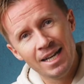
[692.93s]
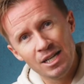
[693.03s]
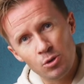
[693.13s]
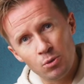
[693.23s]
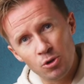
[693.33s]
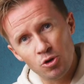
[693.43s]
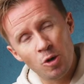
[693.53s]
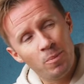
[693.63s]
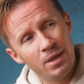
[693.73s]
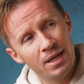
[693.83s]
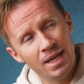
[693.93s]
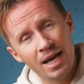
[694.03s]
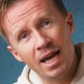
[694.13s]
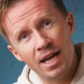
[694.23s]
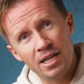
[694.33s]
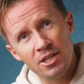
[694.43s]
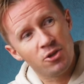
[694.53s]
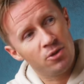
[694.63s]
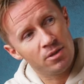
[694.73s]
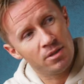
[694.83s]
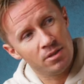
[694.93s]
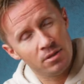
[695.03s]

So drop it and you could